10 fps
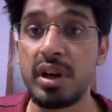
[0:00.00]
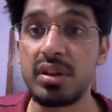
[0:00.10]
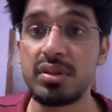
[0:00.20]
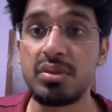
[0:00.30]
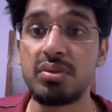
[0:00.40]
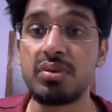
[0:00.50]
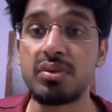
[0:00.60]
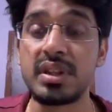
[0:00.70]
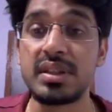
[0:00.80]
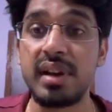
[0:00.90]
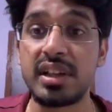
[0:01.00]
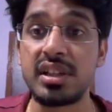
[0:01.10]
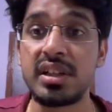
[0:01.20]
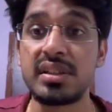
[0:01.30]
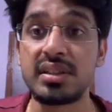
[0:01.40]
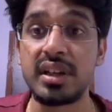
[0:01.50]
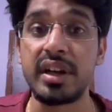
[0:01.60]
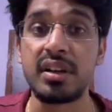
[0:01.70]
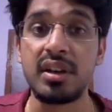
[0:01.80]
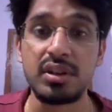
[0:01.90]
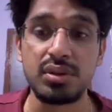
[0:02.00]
Okay, so this will actually disconnect,